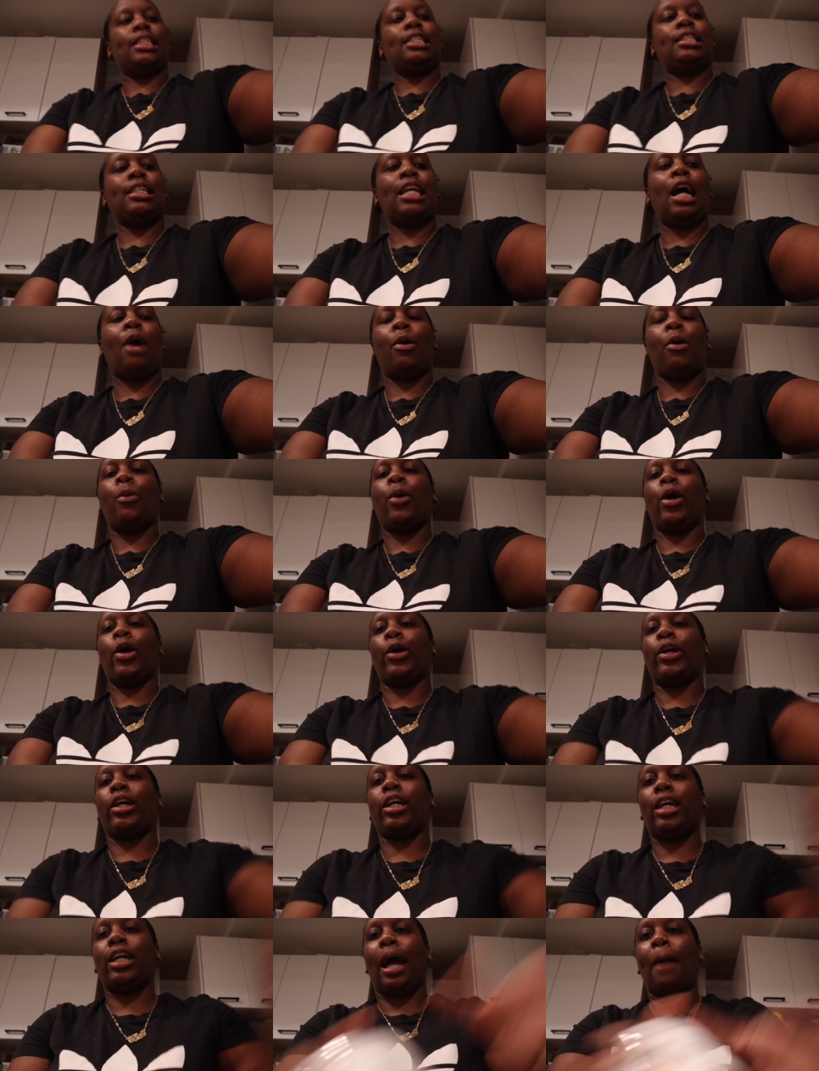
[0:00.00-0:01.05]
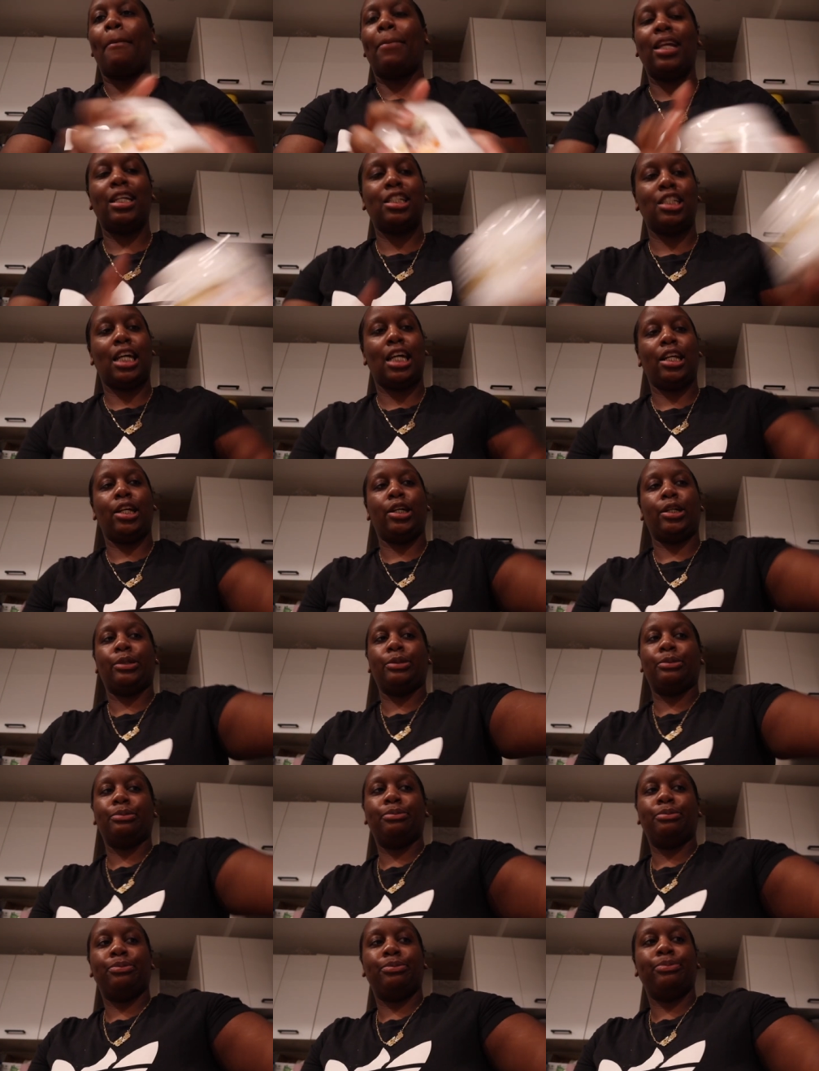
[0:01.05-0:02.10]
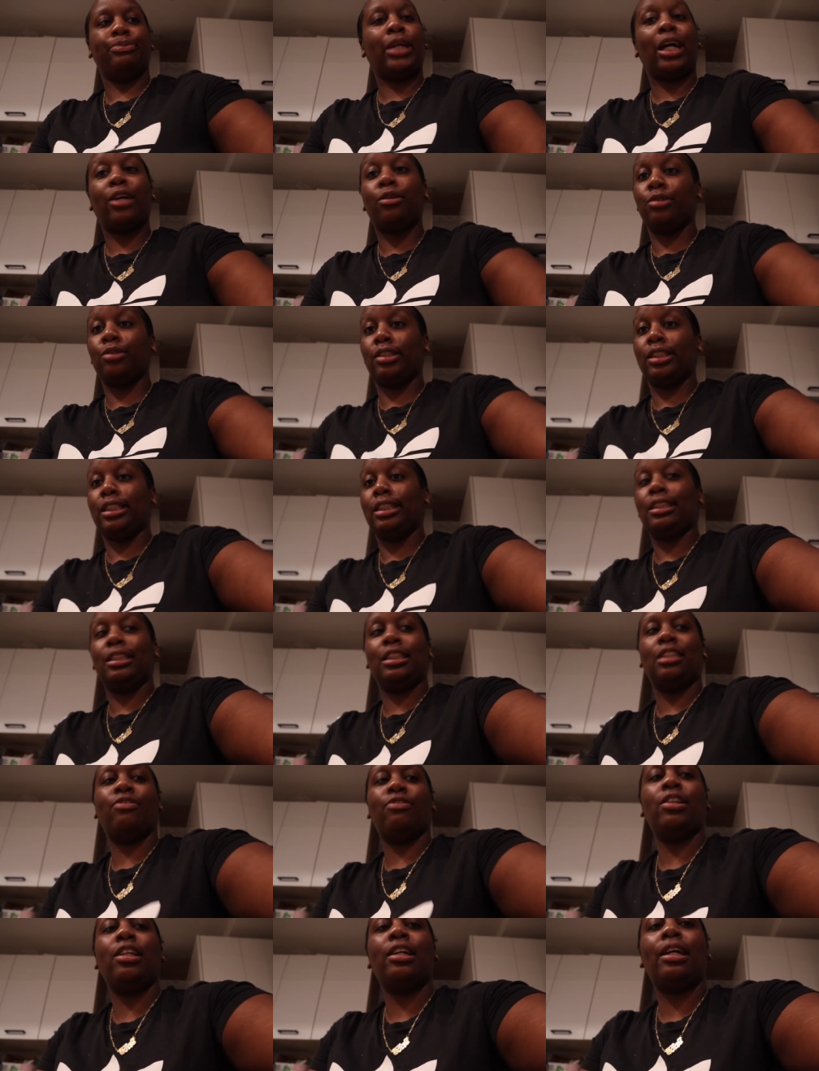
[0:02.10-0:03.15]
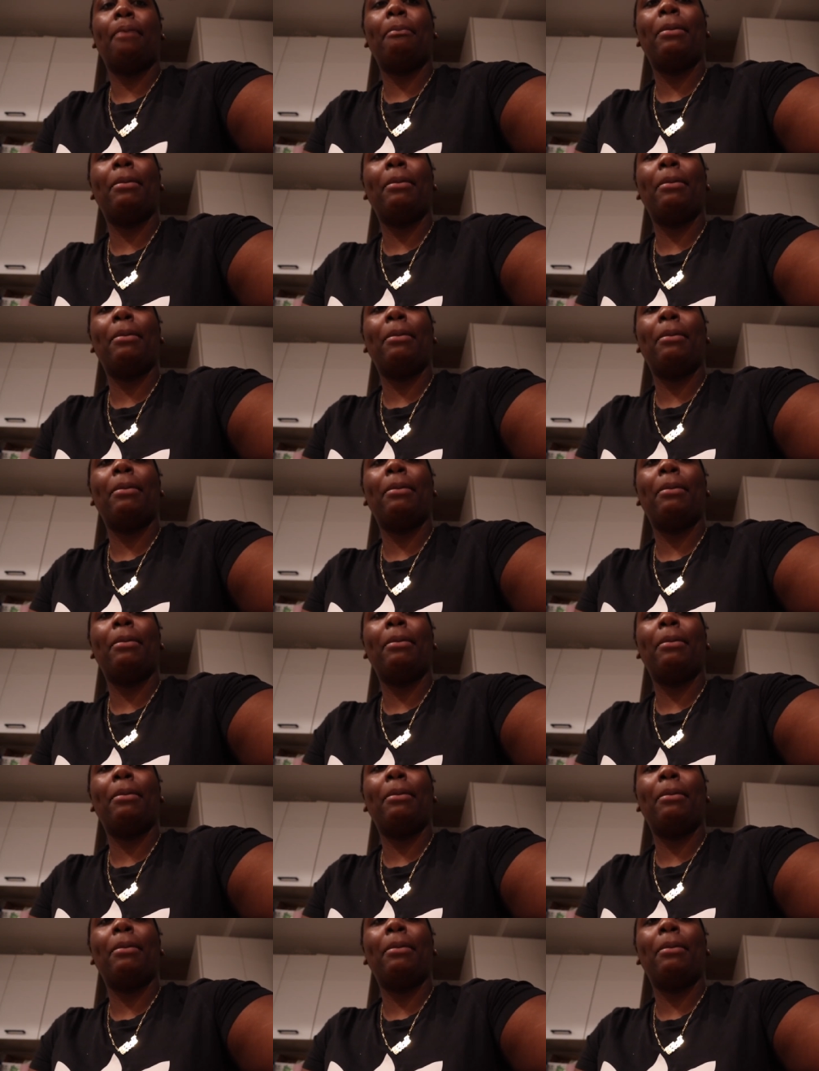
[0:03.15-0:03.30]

and see how it works I'm gonna let y'all know y'all gonna see because if it look a